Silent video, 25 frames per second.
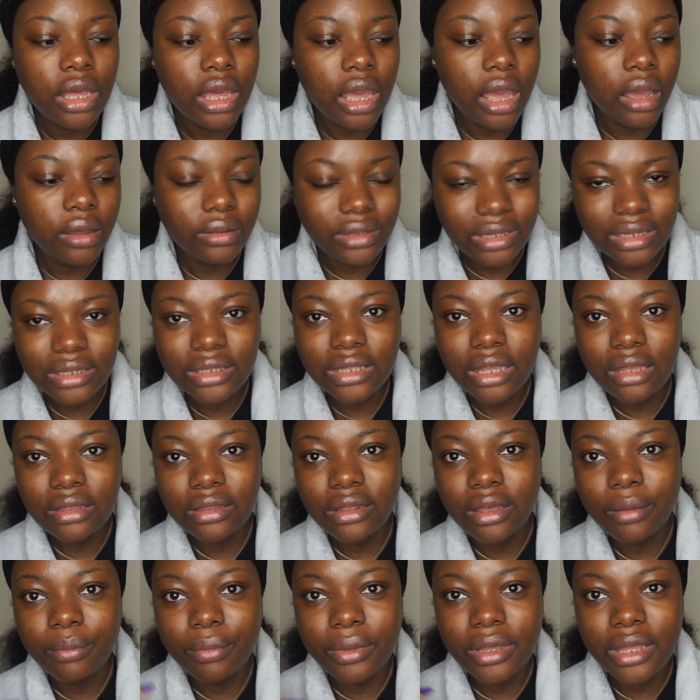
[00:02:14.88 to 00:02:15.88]
I understand
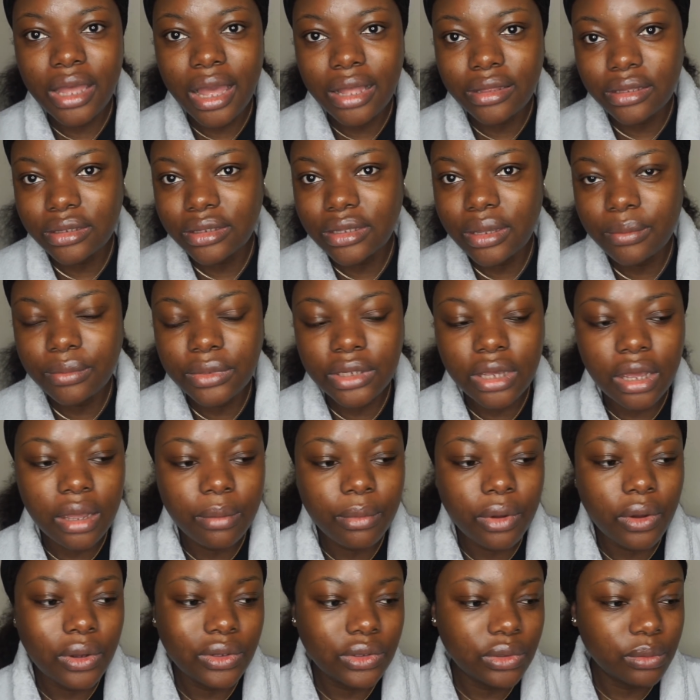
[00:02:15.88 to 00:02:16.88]
that, but at the same time
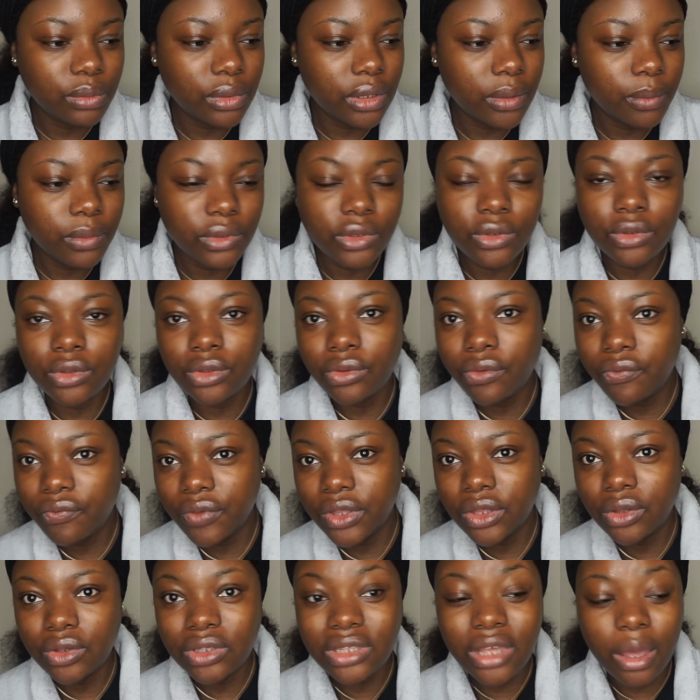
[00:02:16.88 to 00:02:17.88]
I want to be able to do
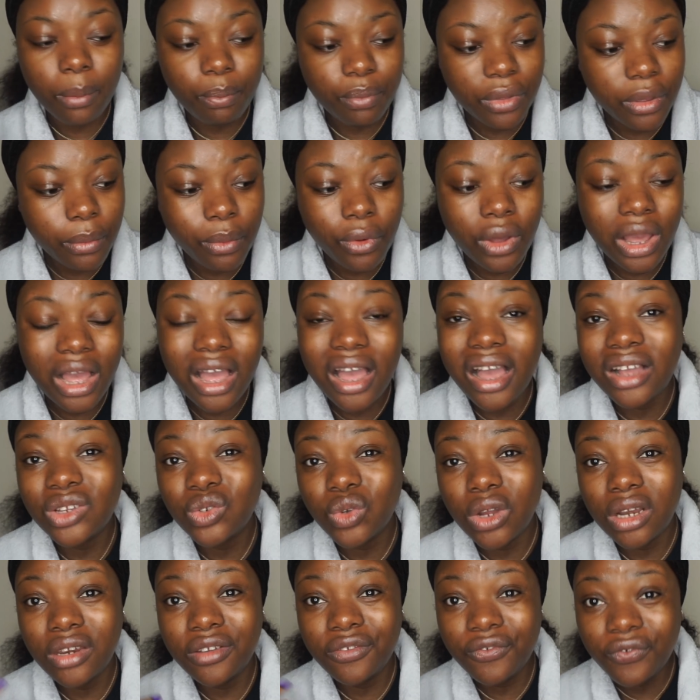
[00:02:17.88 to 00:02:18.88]
videos that people can
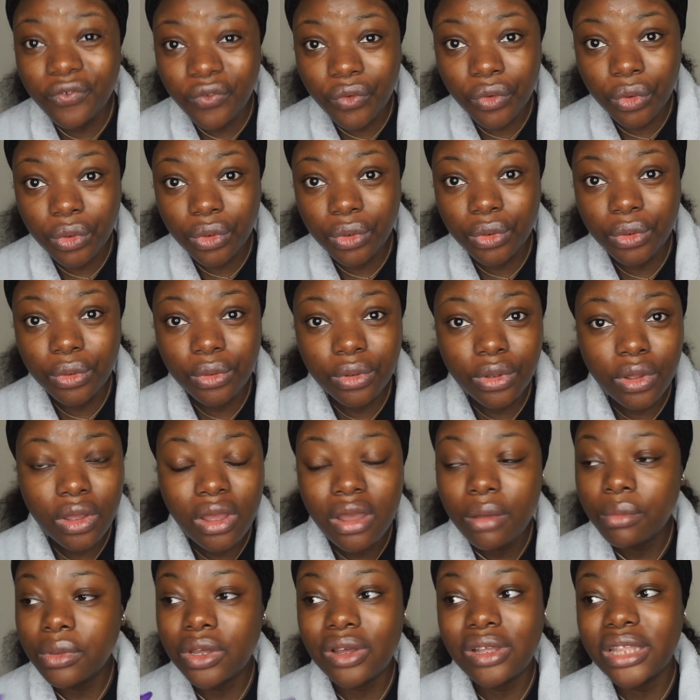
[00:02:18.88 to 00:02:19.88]
actually follow,
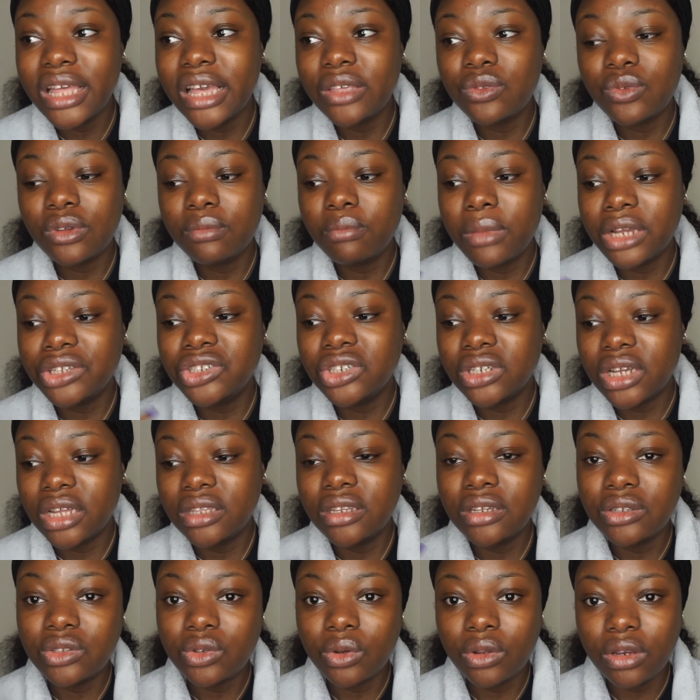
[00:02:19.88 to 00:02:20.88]
because that's what my channel
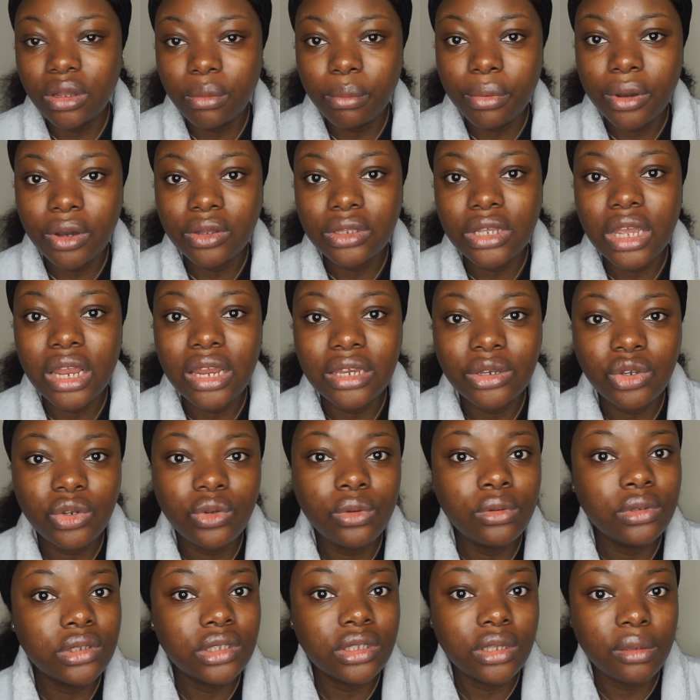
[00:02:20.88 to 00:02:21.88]
is all about. I'll
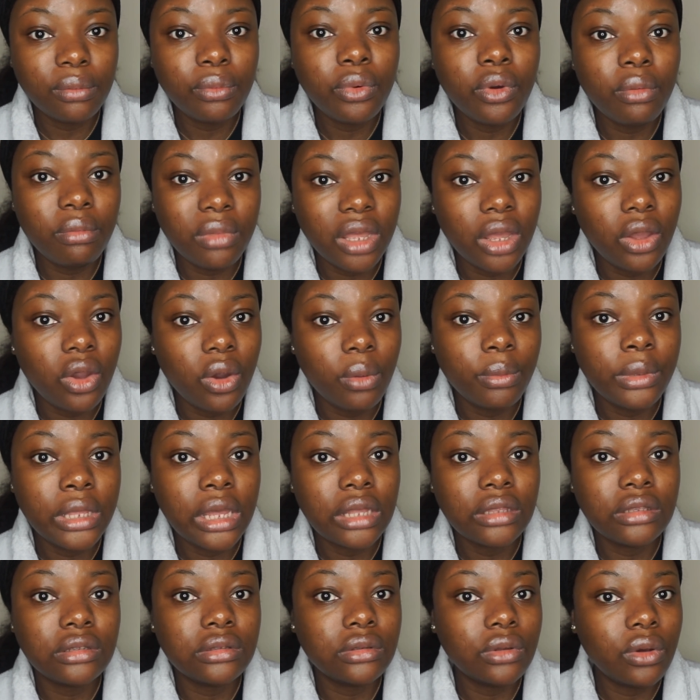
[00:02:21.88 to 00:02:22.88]
do simple makeup
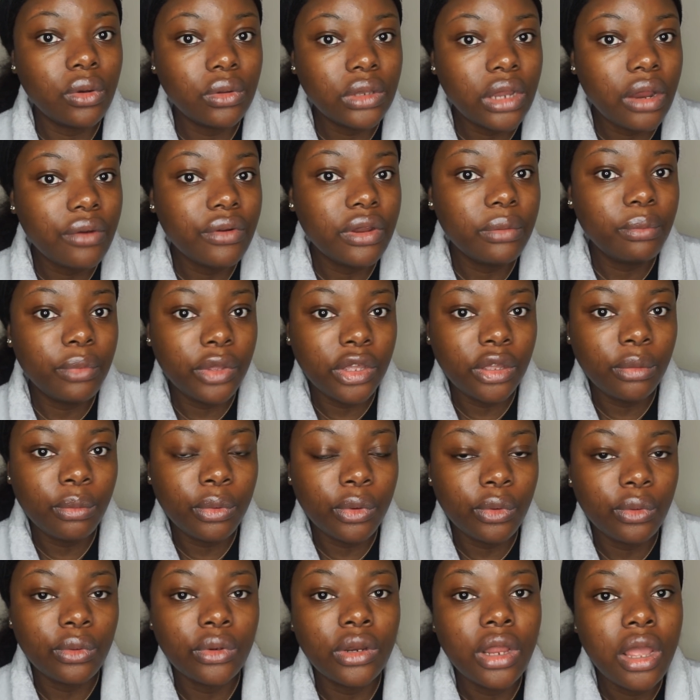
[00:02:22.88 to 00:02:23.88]
that ordinary
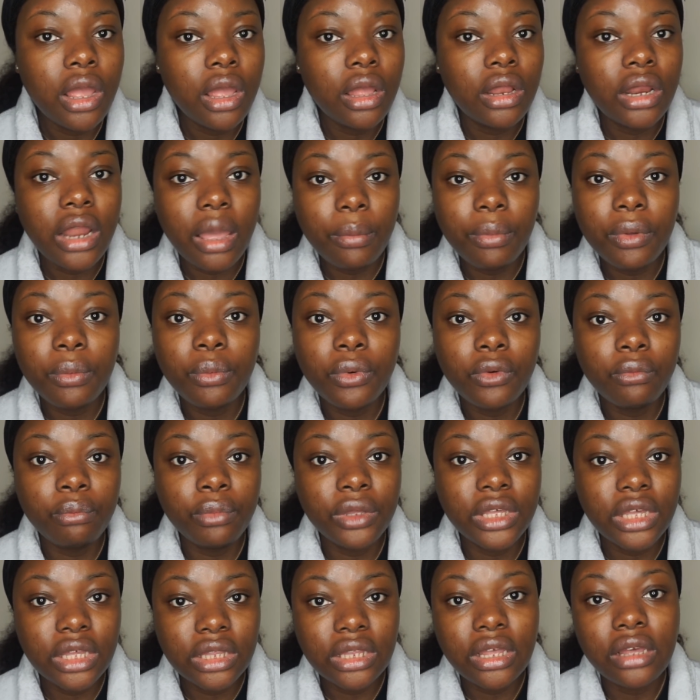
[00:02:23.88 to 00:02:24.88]
people, like people
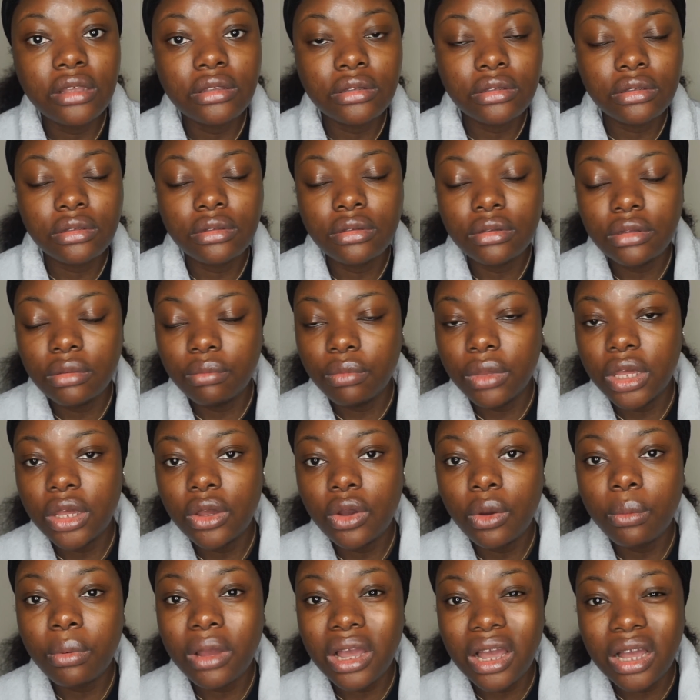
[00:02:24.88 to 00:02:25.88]
beginners in
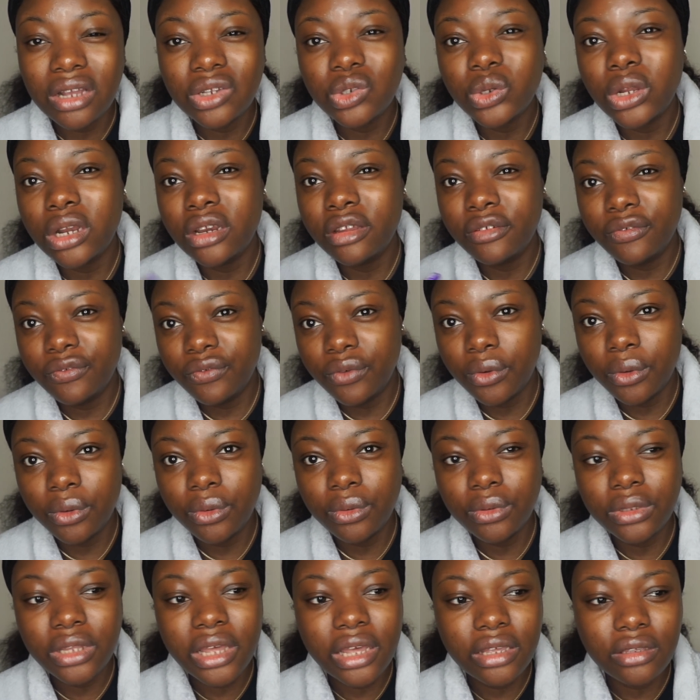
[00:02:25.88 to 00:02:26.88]
makeup, can actually follow.
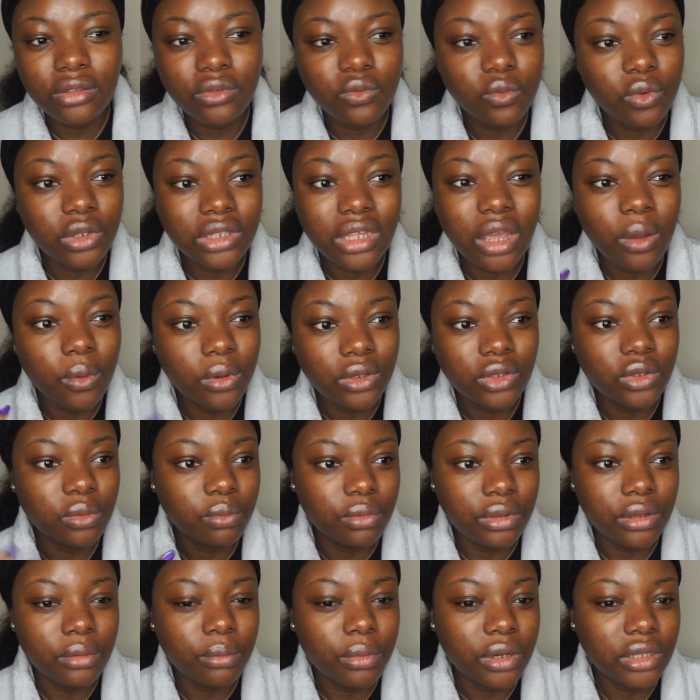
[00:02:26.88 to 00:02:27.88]
That is what I want to
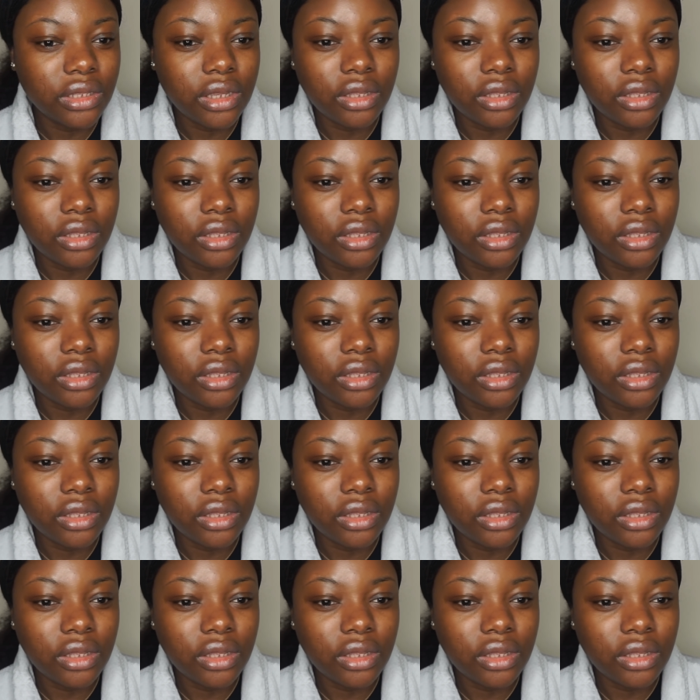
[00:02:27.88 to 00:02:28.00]
be about.